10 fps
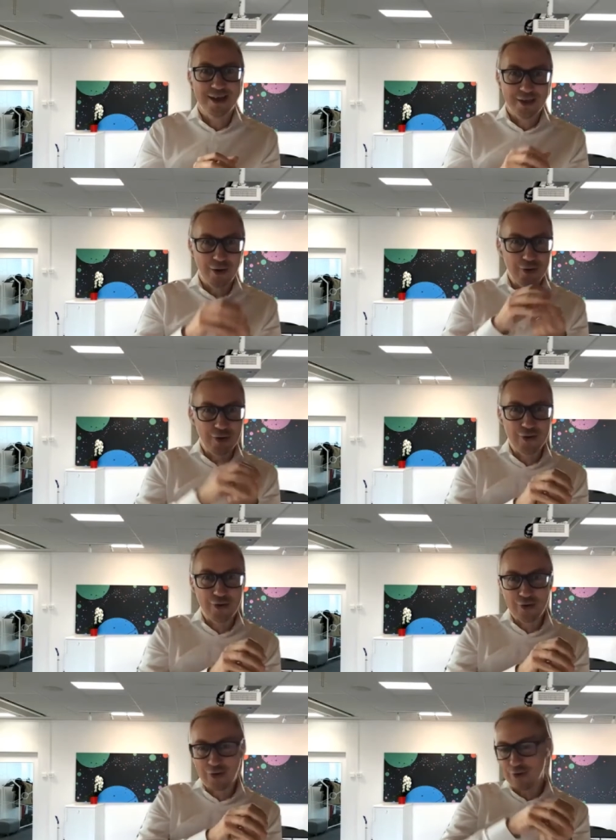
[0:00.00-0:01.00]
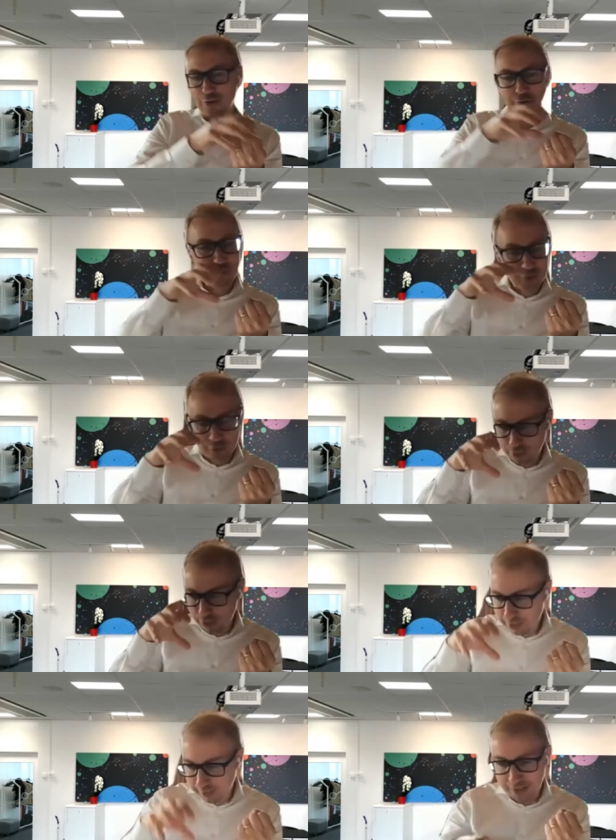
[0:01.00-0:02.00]
you know
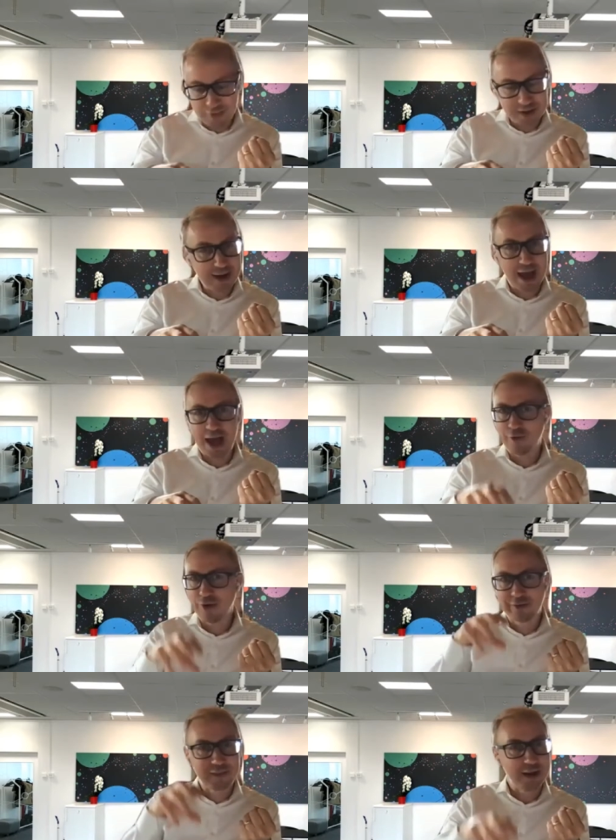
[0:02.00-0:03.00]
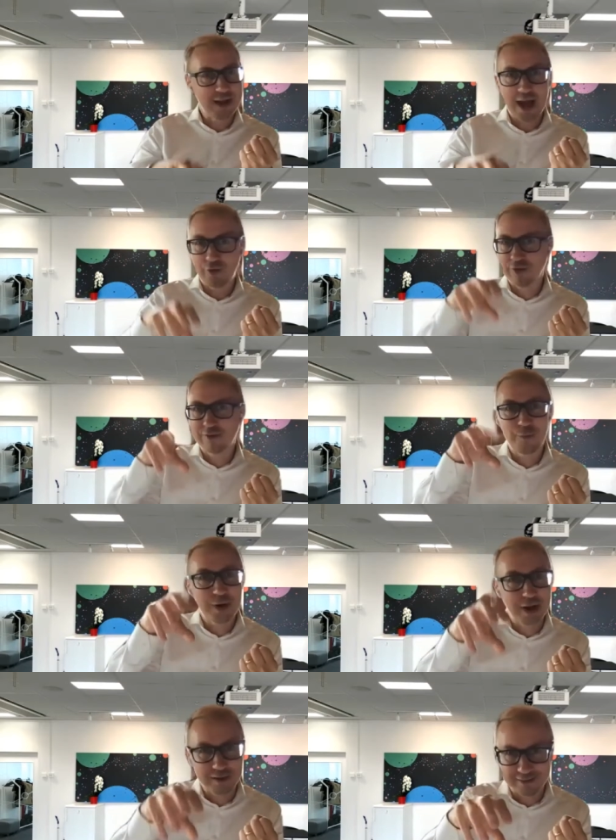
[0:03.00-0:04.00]
you live at an address. At that address
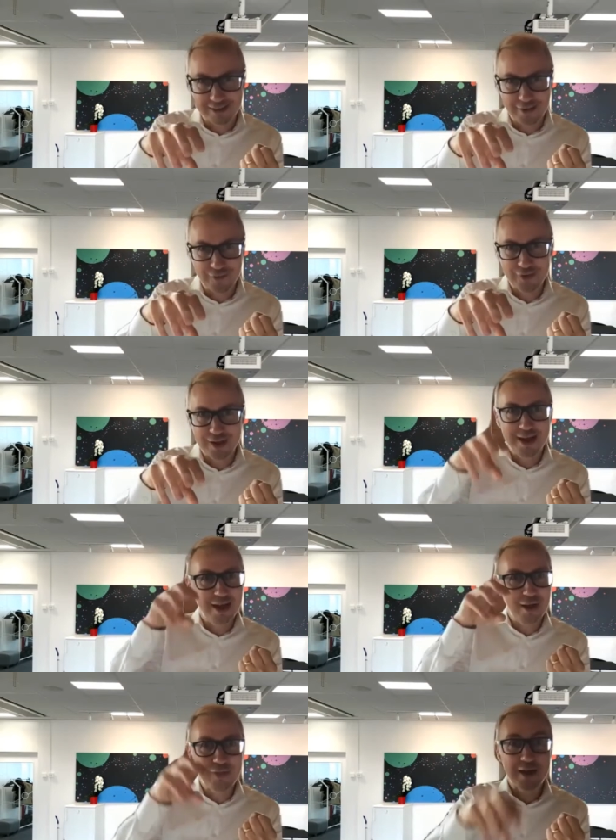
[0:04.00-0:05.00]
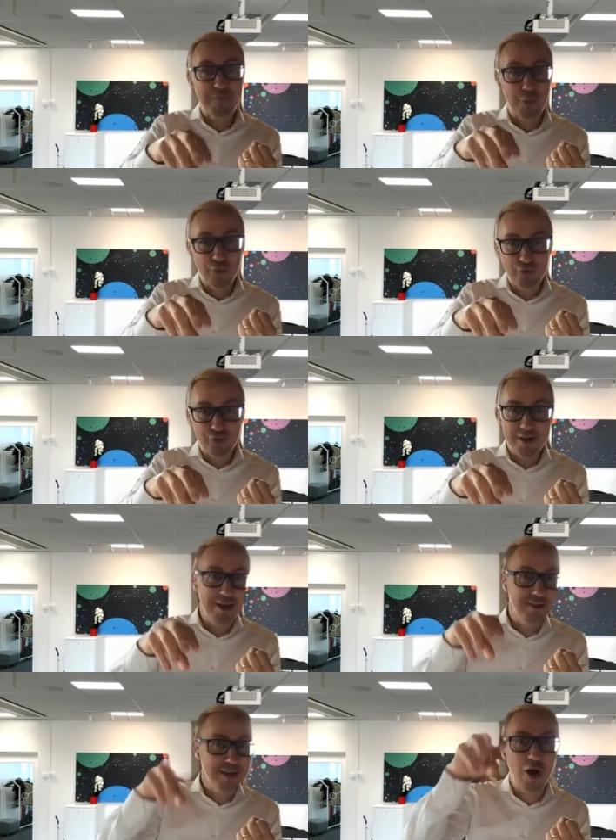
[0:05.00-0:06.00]
someone else lives. That person
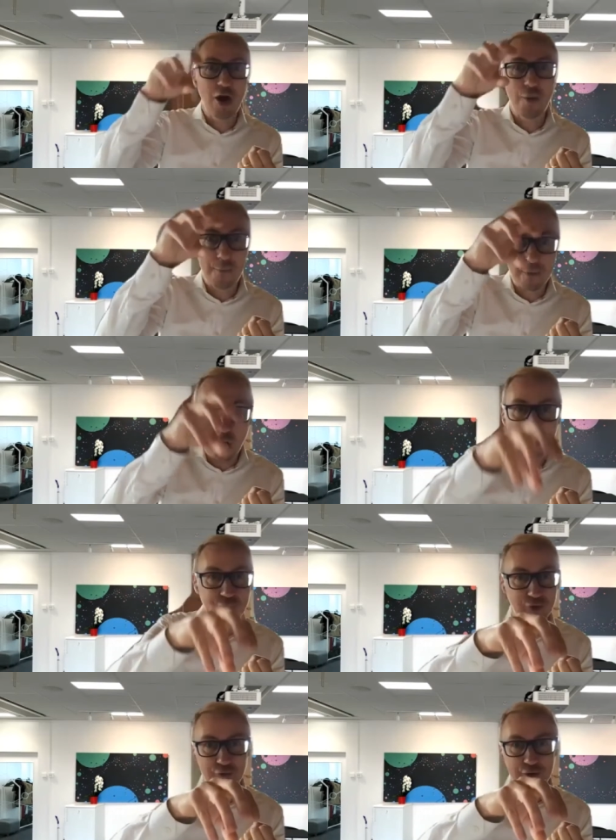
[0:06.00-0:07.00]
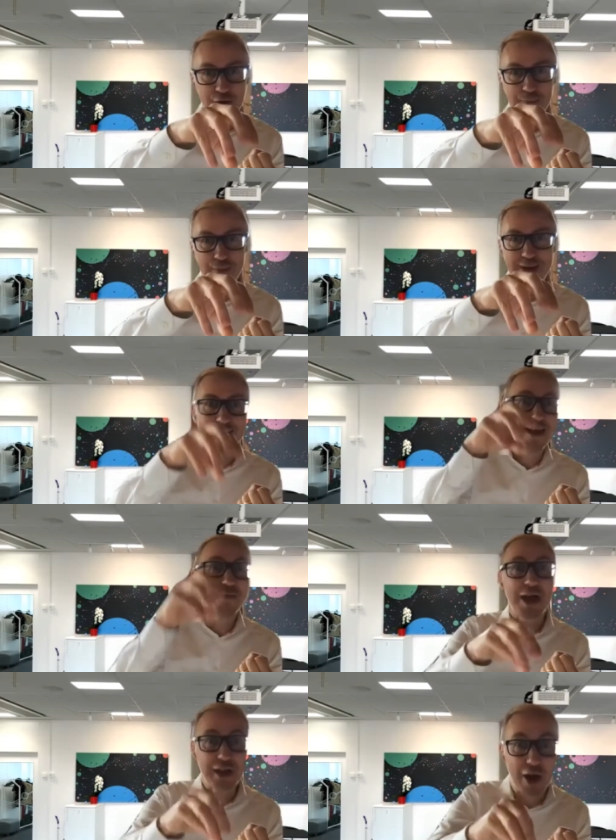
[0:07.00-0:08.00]
is an officer of a company.
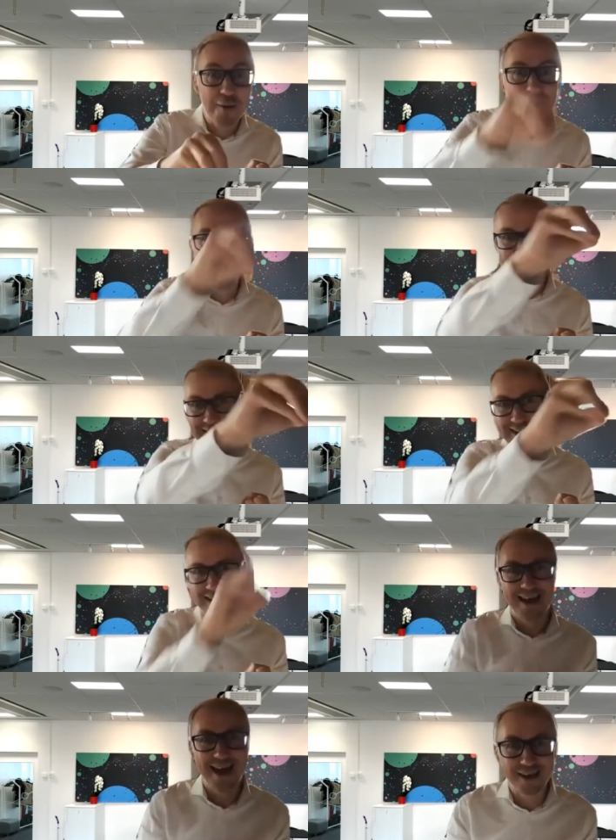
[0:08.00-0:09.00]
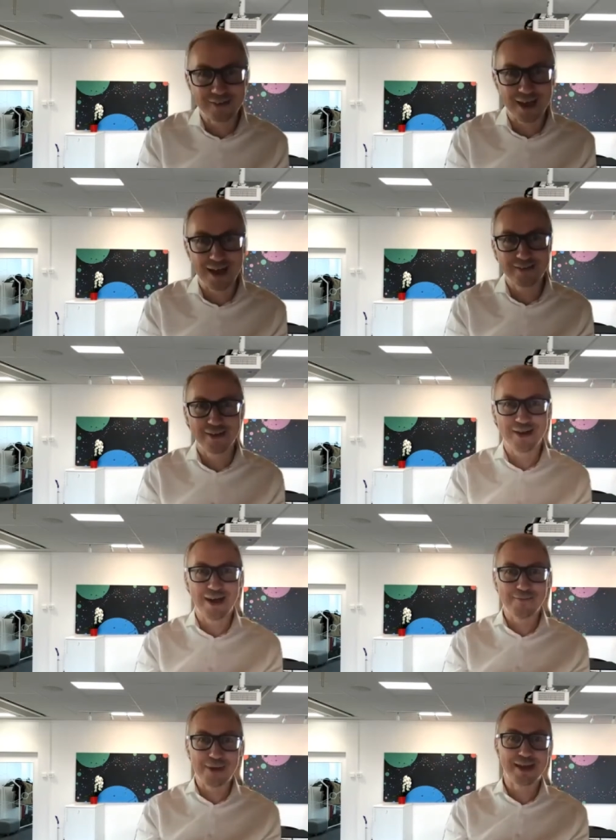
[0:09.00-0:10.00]
That company has
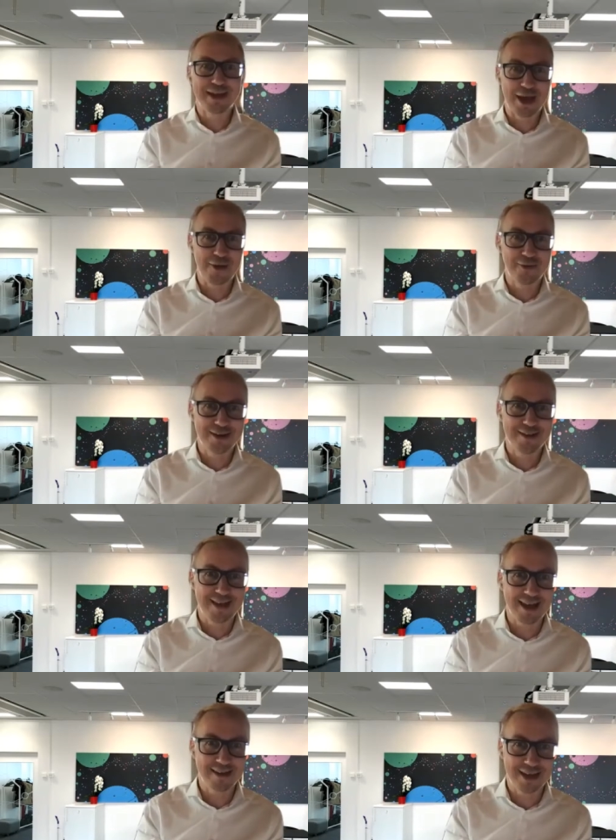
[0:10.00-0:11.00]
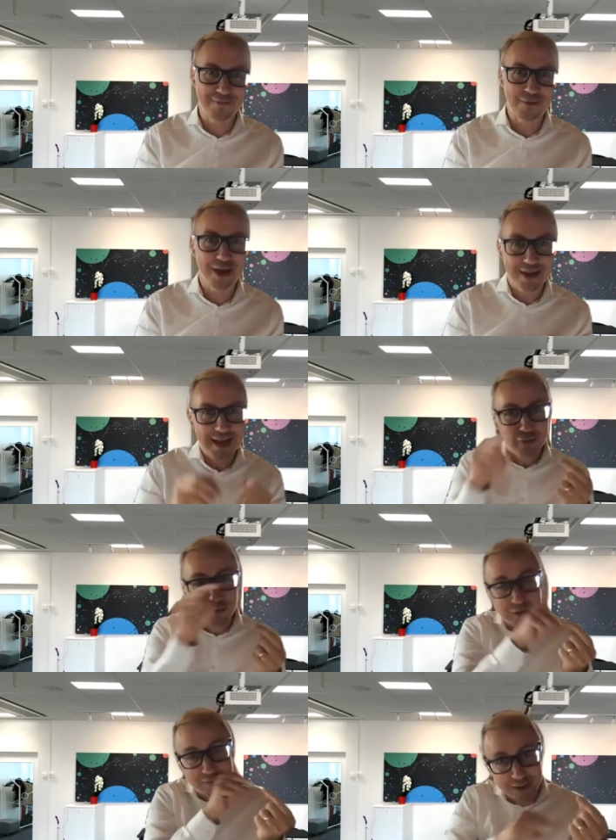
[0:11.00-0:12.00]
a bank account in a tax haven, right? So
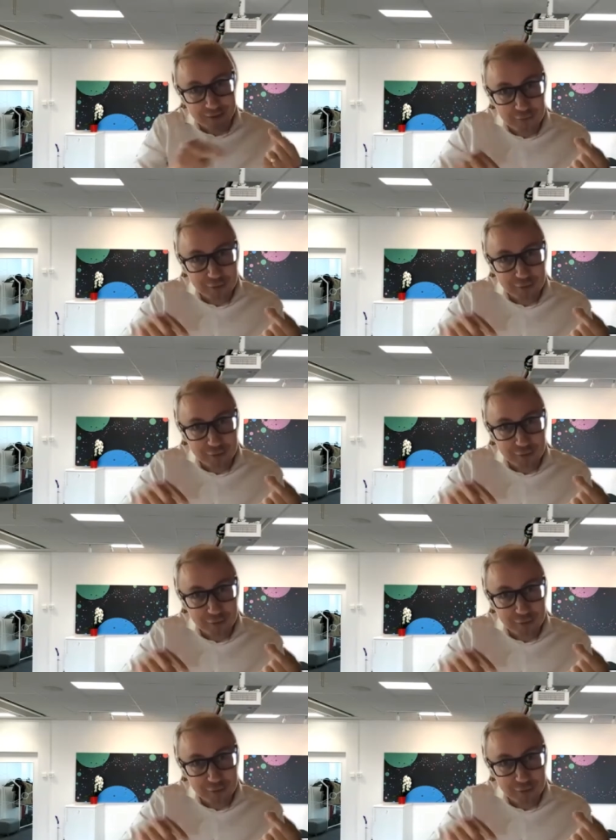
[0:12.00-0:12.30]
it's like